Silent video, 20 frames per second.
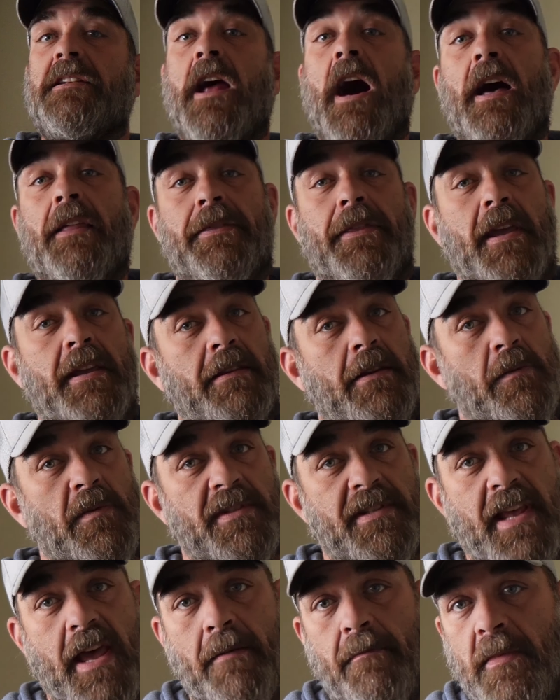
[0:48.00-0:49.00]
not think there
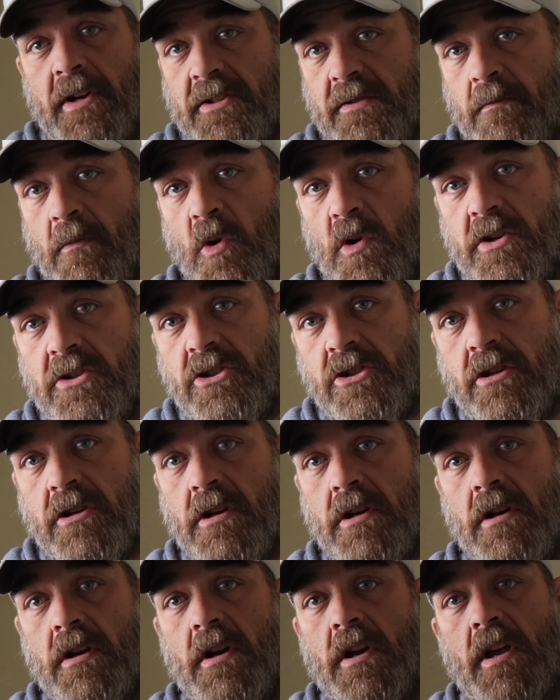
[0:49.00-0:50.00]
was that much
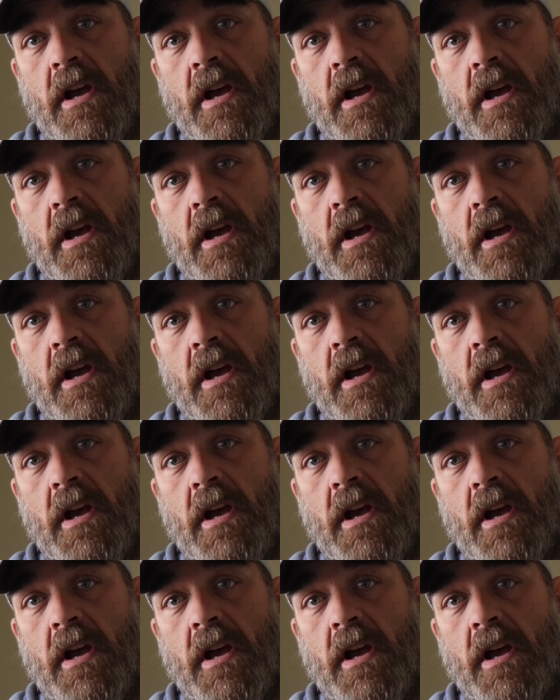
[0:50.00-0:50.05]
moisture.